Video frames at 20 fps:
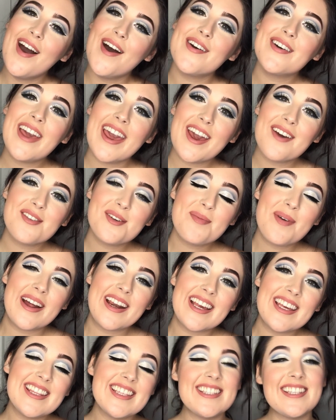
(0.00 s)
Okay
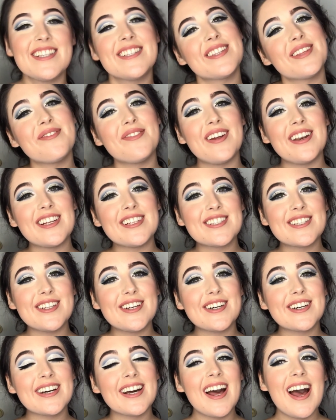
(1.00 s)
everybody, this is the finished
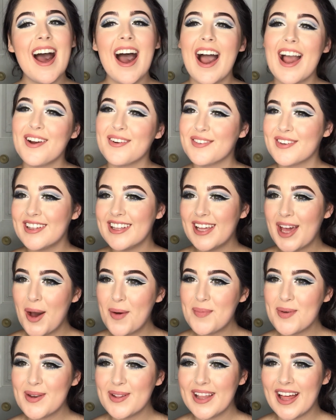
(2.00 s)
look. I really
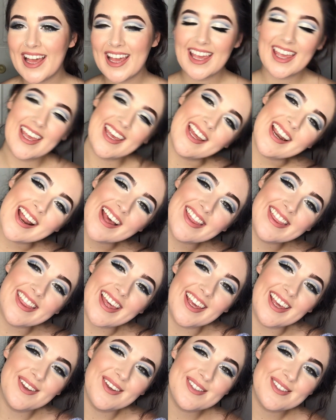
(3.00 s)
hope you like it.
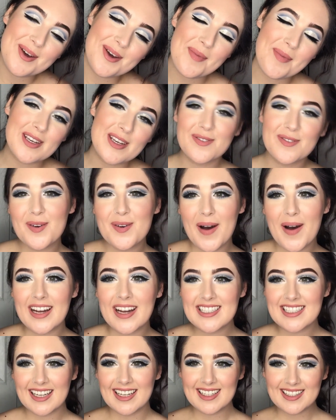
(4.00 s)
Thank you so much for
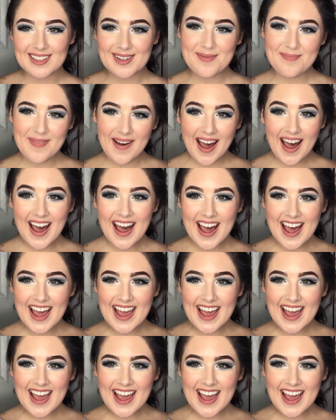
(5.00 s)
watching. Bye!